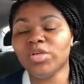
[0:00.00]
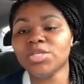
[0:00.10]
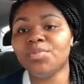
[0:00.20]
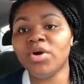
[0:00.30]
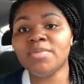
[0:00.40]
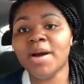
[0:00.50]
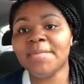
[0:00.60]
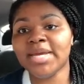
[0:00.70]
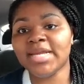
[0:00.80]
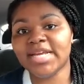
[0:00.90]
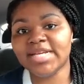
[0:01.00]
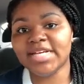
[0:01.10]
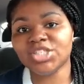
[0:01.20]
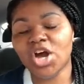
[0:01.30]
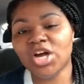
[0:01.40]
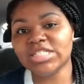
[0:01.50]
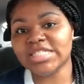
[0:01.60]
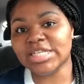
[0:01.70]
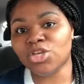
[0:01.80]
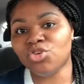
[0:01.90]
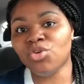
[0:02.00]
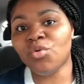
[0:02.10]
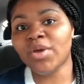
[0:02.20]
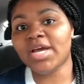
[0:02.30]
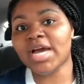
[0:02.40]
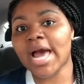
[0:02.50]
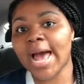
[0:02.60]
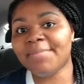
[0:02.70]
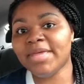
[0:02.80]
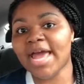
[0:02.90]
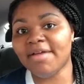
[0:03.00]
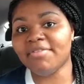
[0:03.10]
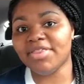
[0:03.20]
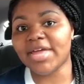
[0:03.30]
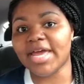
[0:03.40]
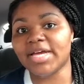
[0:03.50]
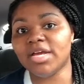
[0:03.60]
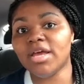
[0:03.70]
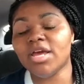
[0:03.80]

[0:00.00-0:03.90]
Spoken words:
important about making index cards is you don't want to copy everything.